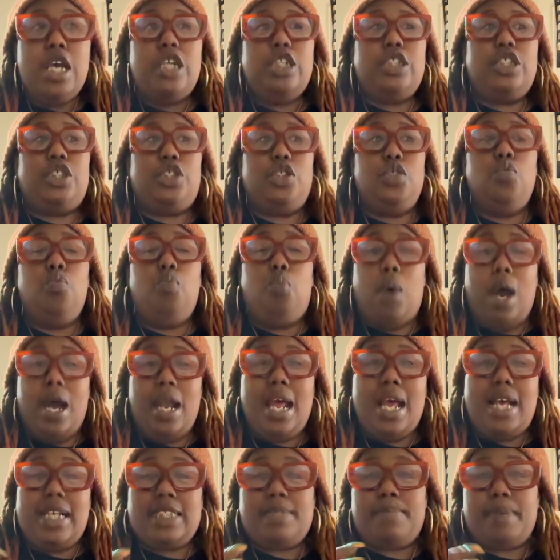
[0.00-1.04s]
to
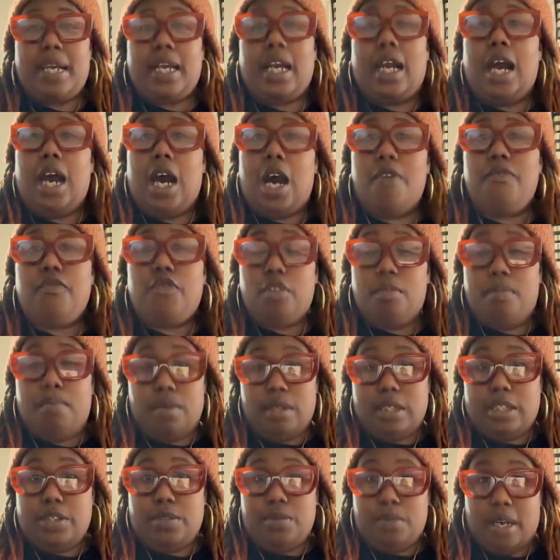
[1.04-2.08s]
what has been
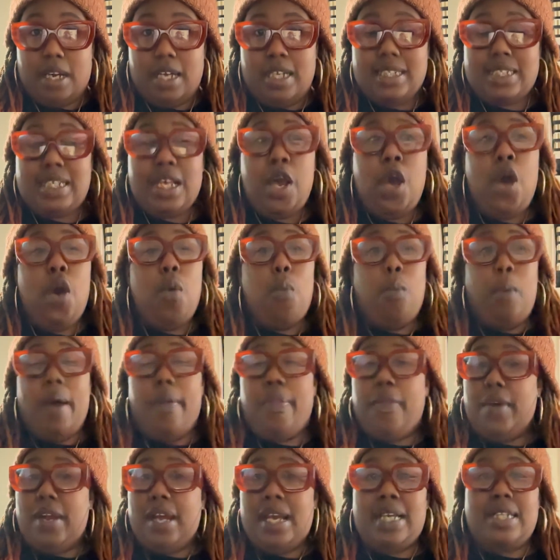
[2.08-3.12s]
comfortable to us,
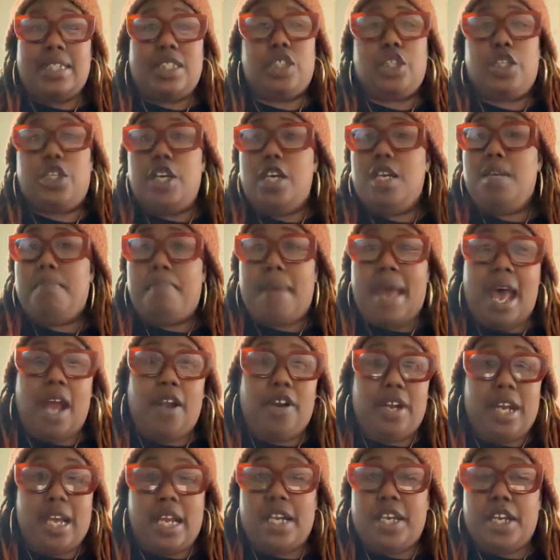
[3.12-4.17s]
whether it's good,
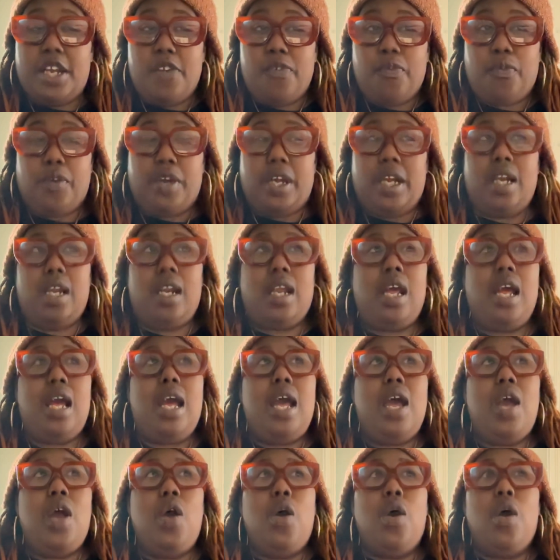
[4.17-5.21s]
bad, or indifferent,
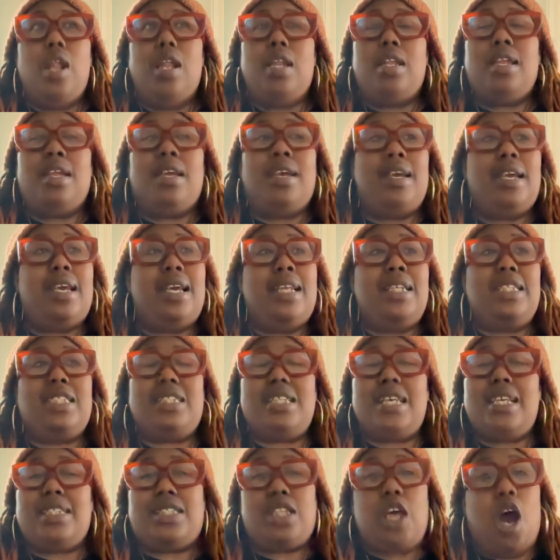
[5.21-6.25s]

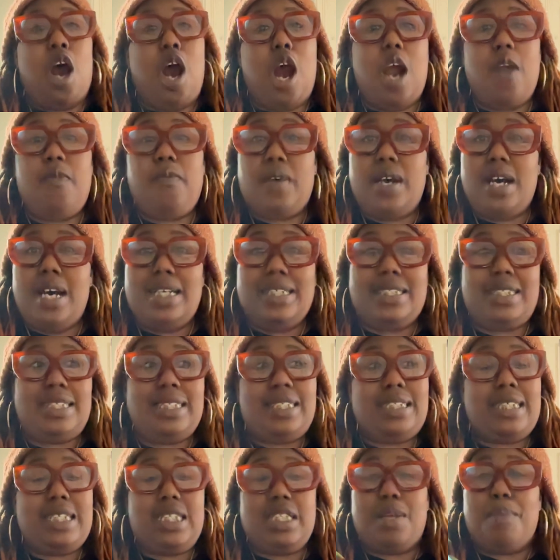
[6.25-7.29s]
it's hard for us to
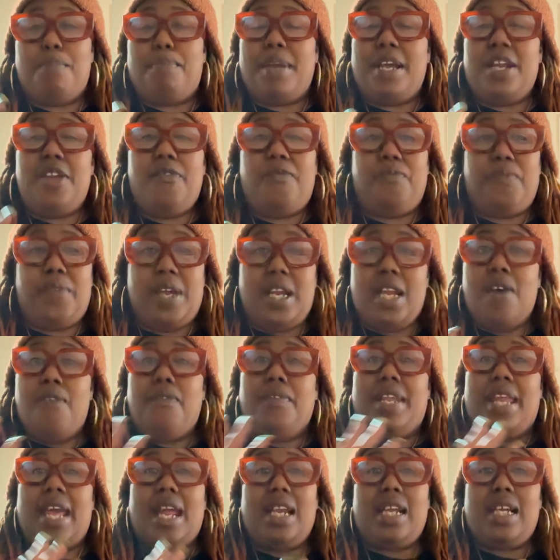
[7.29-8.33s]
see the benefit
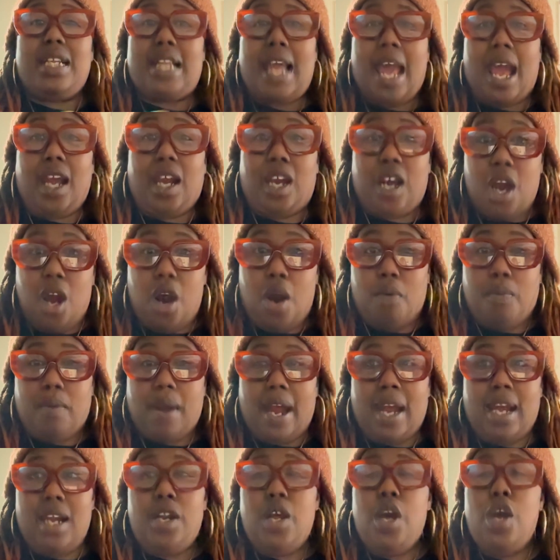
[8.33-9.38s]
of letting that go,
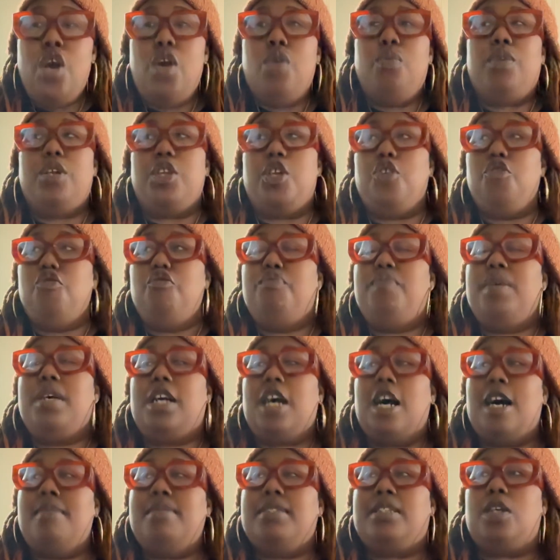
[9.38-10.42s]
right? When you've
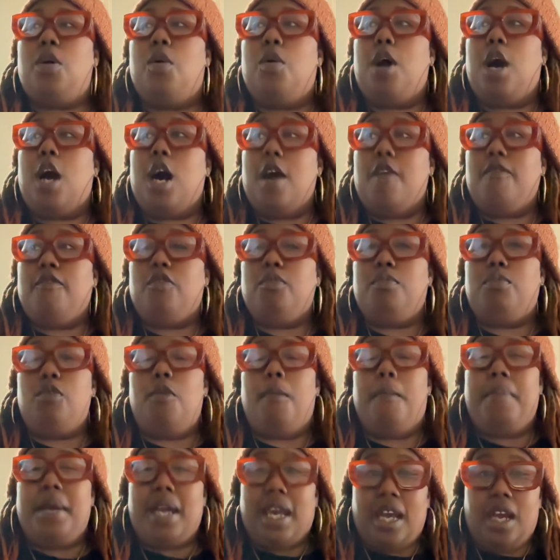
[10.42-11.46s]
become so comfortable
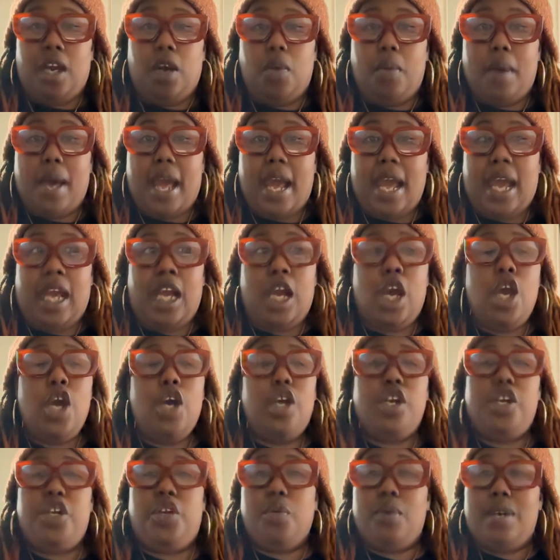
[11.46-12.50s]
being away,
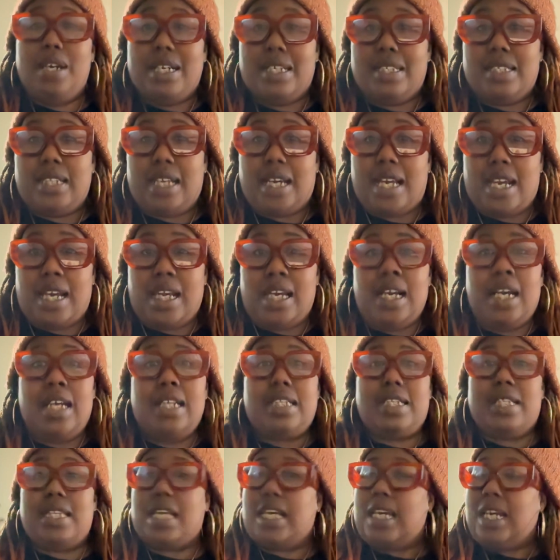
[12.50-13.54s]
doing a thing,
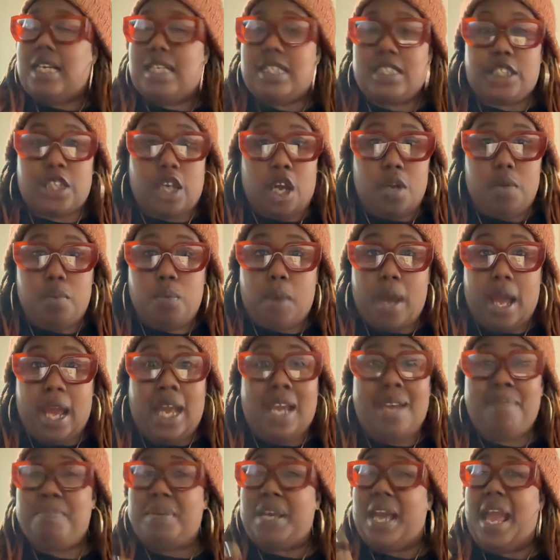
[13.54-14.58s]
thinking a certain
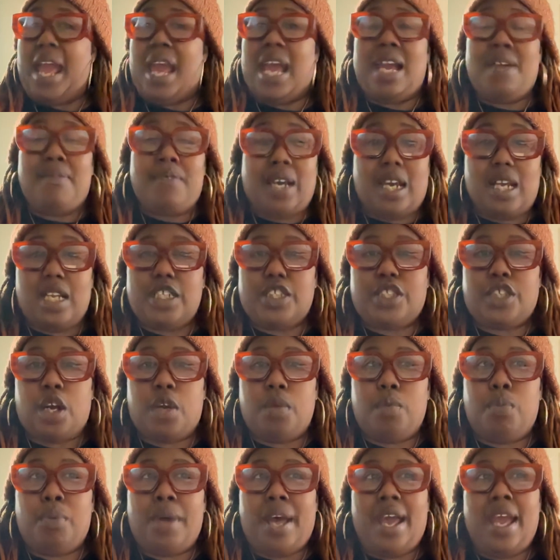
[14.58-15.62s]
way, behaving in a
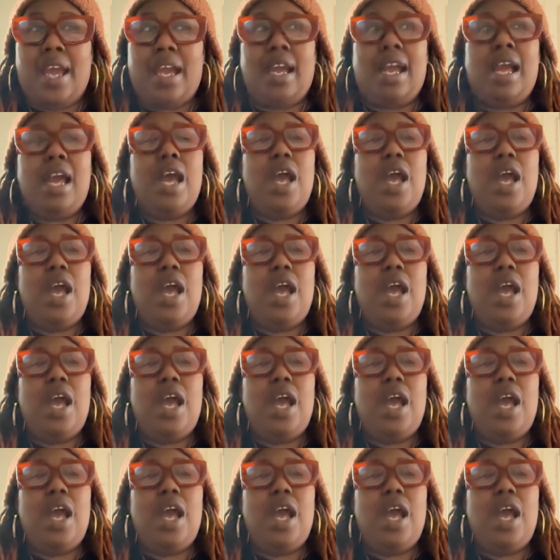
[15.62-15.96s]
certain way,